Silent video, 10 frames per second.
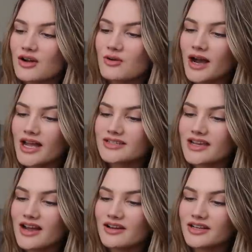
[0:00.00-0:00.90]
a quiet
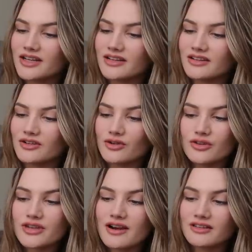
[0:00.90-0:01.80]
town in
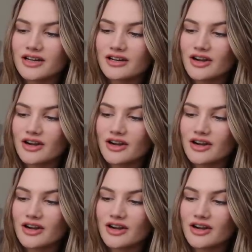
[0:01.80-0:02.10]
North Carolina